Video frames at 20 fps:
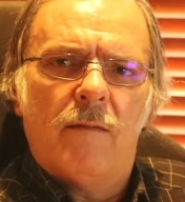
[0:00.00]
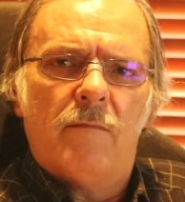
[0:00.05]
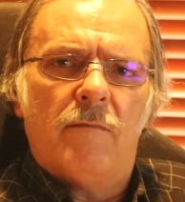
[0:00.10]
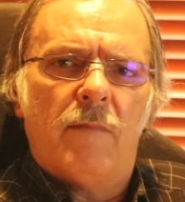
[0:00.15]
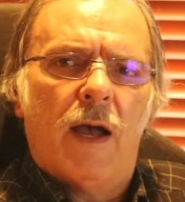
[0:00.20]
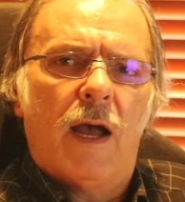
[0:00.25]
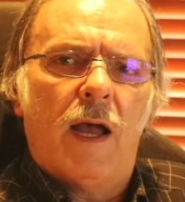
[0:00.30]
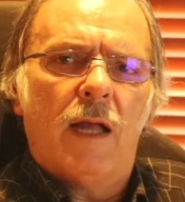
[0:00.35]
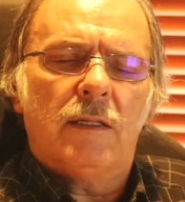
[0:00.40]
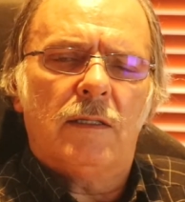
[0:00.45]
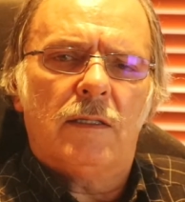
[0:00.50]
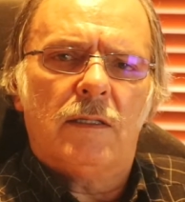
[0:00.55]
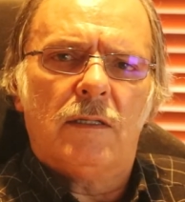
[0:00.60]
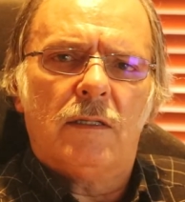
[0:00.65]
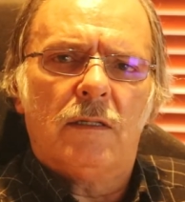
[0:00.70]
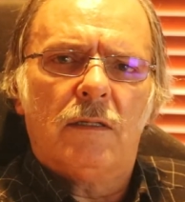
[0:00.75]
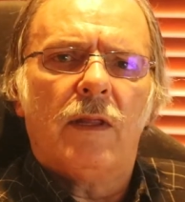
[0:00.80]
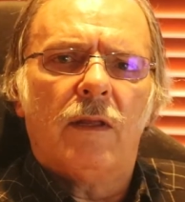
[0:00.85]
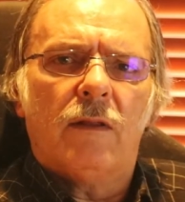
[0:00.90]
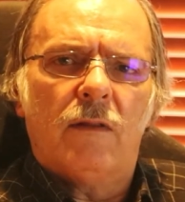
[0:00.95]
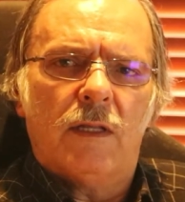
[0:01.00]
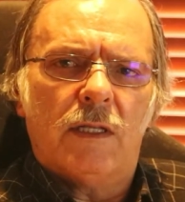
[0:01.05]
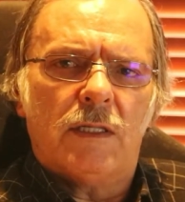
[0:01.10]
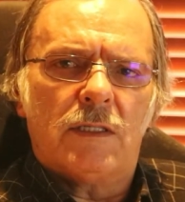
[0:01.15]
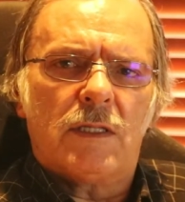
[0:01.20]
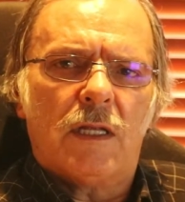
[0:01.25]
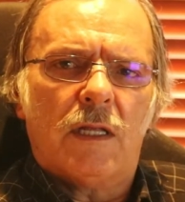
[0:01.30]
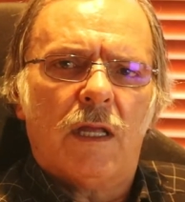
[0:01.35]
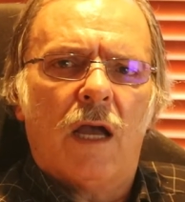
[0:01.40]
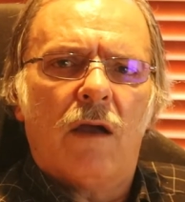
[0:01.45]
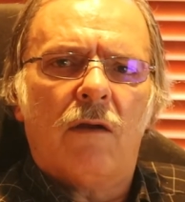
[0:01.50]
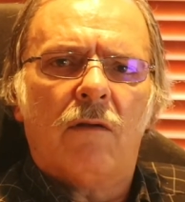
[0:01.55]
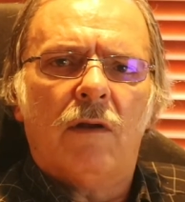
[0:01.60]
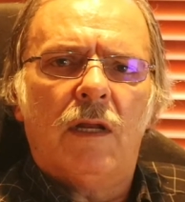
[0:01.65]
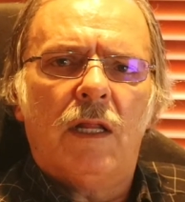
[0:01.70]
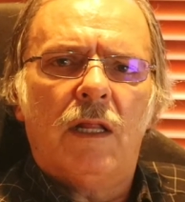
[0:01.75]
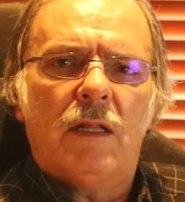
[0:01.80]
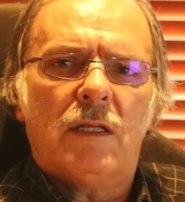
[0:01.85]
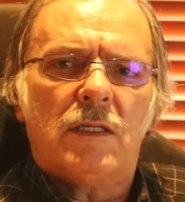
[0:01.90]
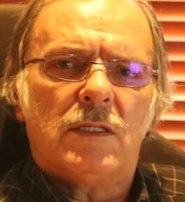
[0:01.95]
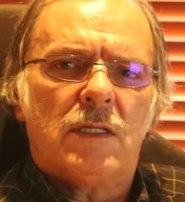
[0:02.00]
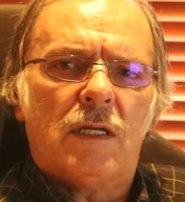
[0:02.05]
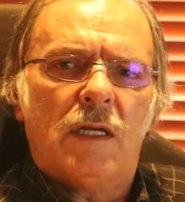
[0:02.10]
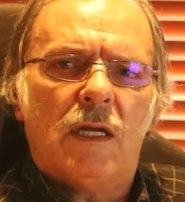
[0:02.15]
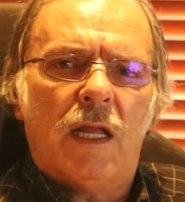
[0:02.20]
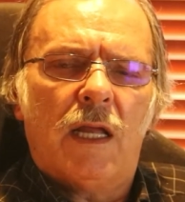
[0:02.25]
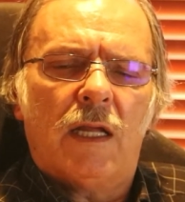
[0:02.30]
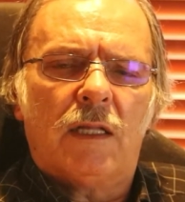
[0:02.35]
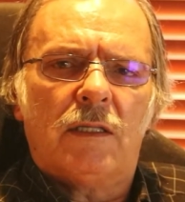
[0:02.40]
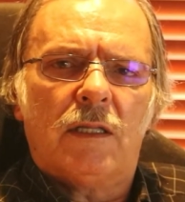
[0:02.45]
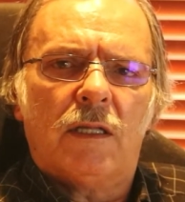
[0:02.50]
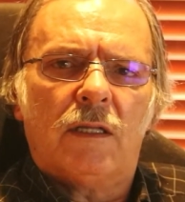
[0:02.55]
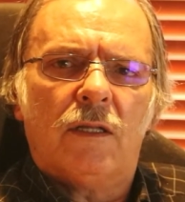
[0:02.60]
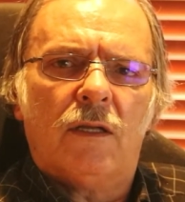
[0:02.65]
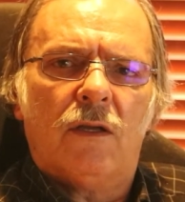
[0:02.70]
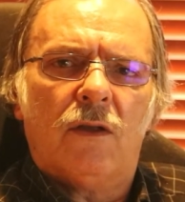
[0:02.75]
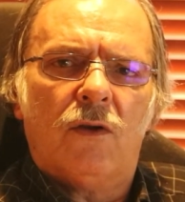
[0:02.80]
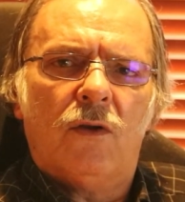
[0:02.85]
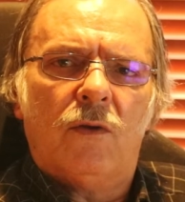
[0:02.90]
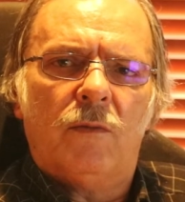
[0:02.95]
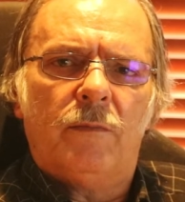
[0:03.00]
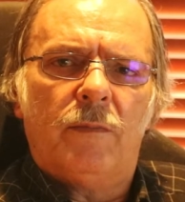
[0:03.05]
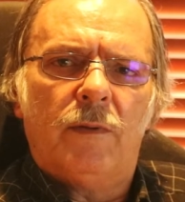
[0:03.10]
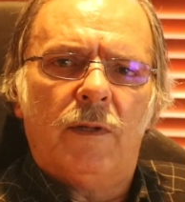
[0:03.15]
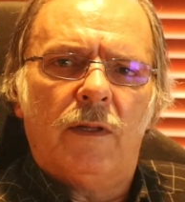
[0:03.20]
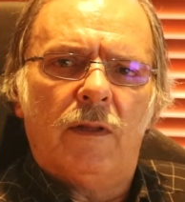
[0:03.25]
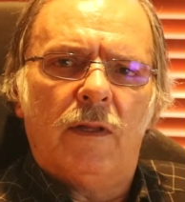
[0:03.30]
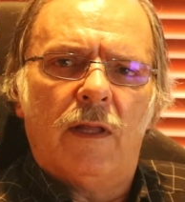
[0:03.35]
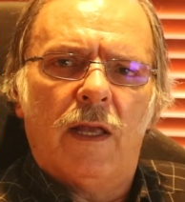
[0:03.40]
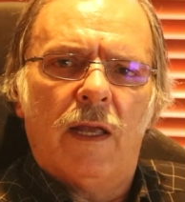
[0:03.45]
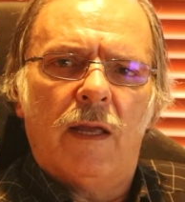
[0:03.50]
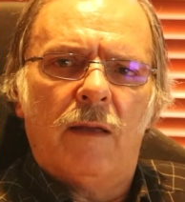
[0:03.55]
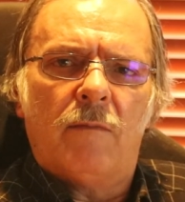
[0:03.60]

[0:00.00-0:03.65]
But there's only the selected group in the